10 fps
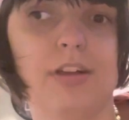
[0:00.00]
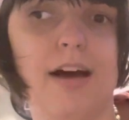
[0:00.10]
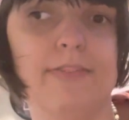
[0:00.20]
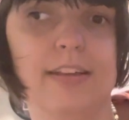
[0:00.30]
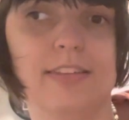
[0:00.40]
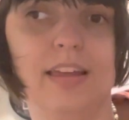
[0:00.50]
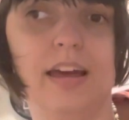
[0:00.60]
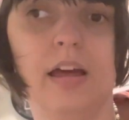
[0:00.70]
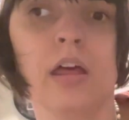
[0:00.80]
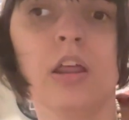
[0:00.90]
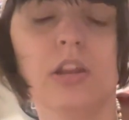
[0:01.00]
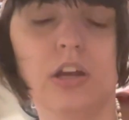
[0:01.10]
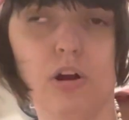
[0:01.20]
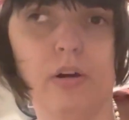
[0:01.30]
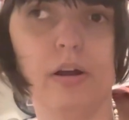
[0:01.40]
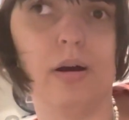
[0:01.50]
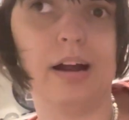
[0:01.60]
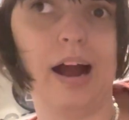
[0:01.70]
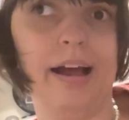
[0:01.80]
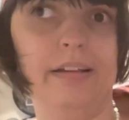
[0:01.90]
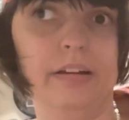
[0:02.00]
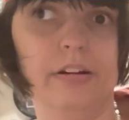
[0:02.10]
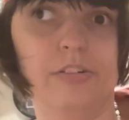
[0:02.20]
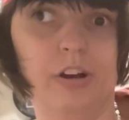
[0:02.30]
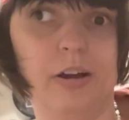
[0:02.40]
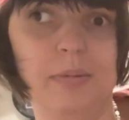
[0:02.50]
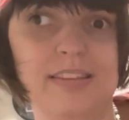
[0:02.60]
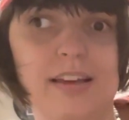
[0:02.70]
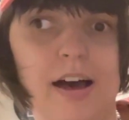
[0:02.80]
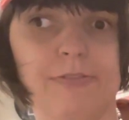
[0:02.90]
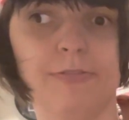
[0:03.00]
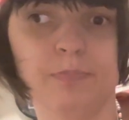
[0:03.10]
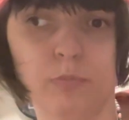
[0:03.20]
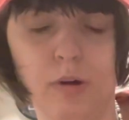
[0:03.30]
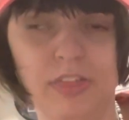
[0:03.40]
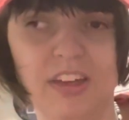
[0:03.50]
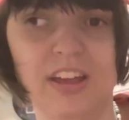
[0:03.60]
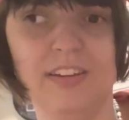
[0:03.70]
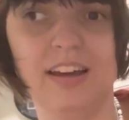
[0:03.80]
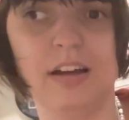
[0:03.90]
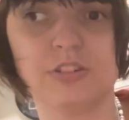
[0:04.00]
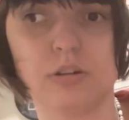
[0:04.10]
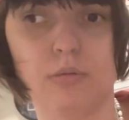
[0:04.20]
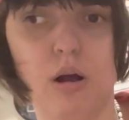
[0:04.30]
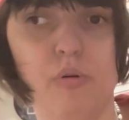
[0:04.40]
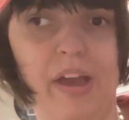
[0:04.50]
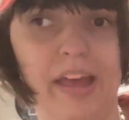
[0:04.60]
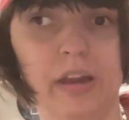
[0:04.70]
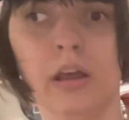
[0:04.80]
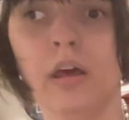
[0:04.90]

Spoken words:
Obviously, the New York Islanders are going to be tough with Ilya Sorokin